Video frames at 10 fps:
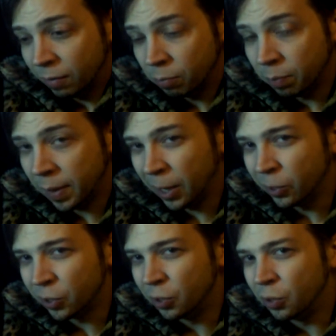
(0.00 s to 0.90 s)

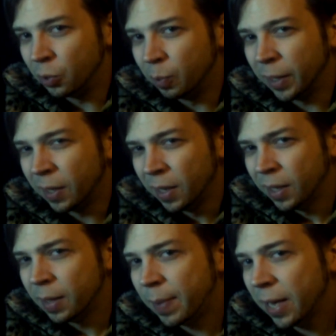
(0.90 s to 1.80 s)
battles you do. But
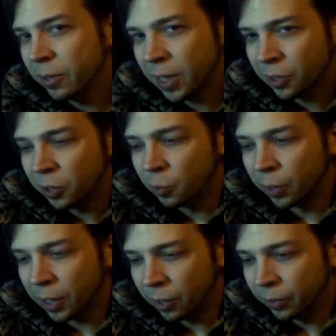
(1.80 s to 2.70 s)
the battles actually
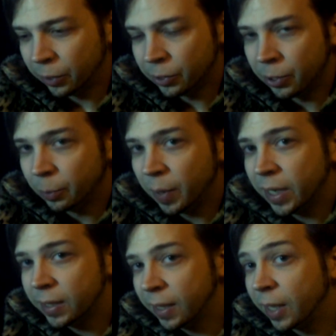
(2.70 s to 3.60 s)
work out. They're
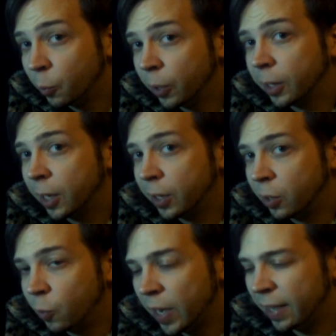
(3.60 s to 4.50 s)
turn-based, and they work out in
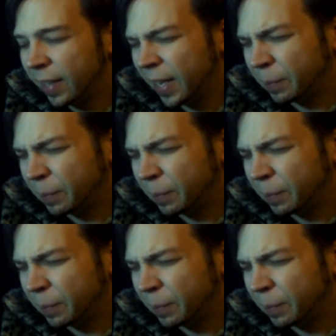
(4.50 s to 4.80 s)
a way that,